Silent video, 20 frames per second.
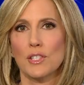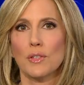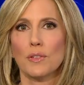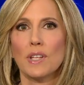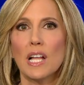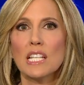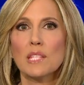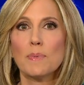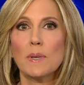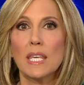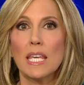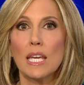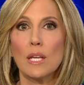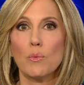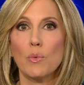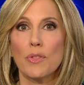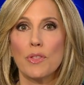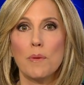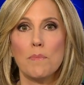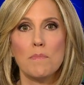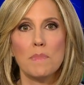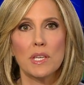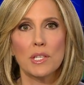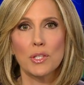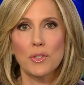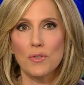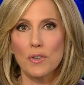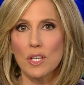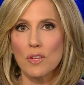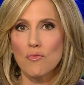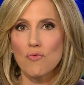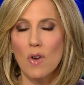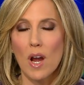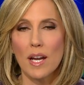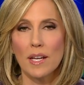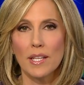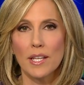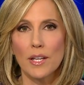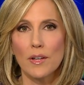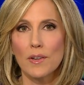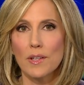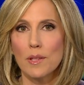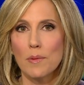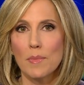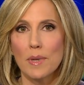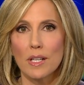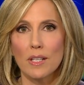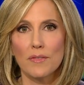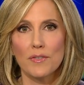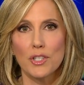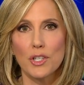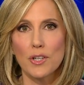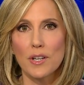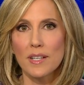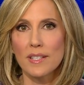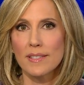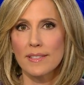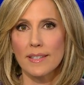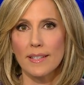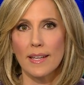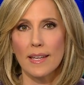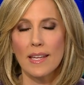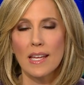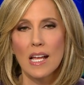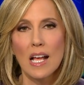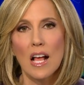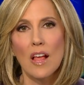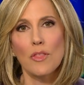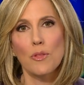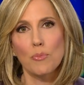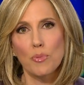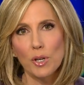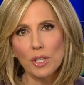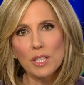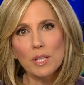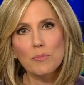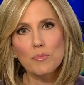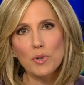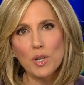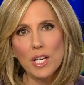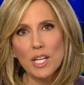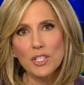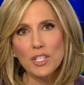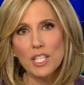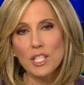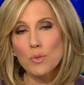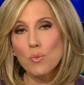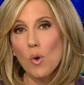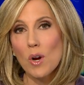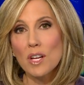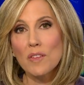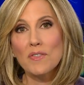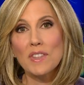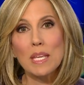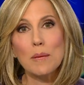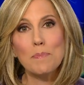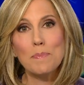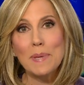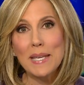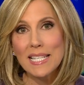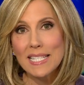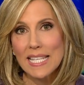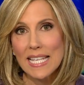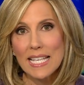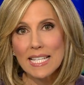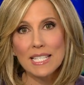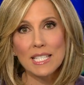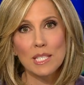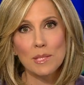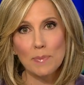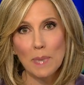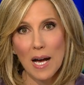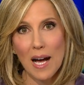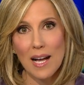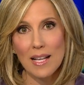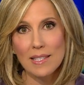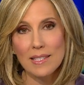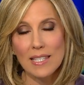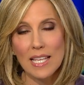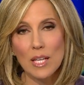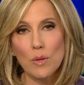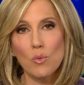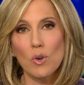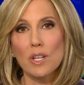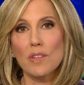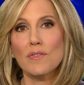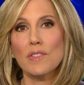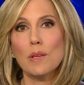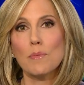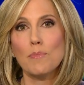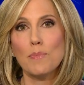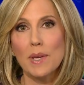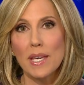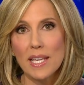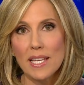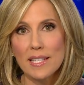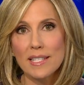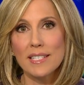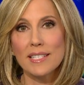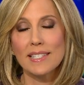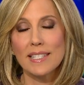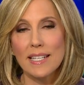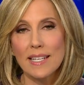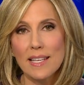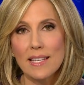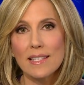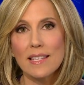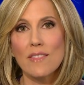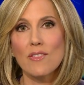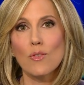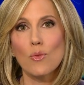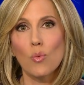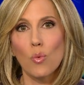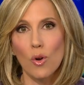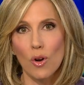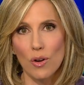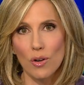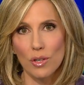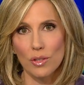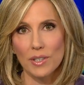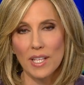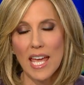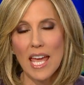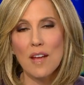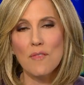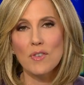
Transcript: So let's begin with the mystery right here in the middle of New York City. The Brooklyn Bridge is one of the busiest spots in one of the biggest cities in the world.